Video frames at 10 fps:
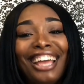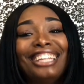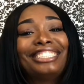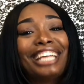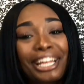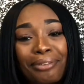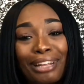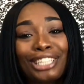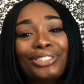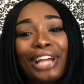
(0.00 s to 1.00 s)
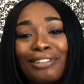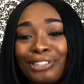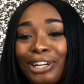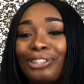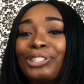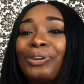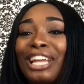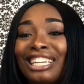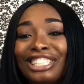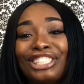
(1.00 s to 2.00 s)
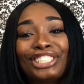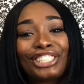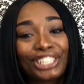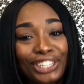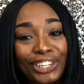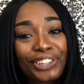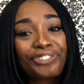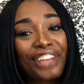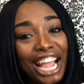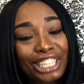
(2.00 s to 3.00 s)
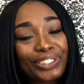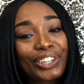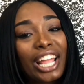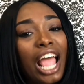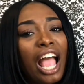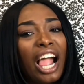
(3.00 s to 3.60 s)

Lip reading: The second place you have to go to is Sugar Factory.